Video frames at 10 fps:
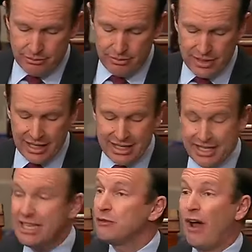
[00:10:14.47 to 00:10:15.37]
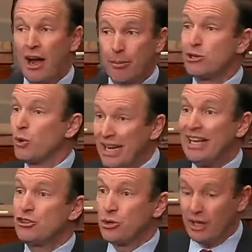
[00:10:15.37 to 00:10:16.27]
to get a ceasefire between
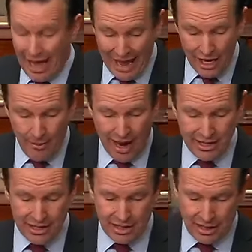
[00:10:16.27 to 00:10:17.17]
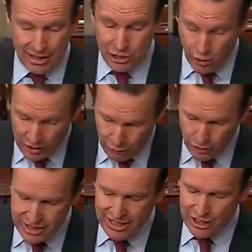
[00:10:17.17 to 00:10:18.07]
Israel and Hamas in 2014,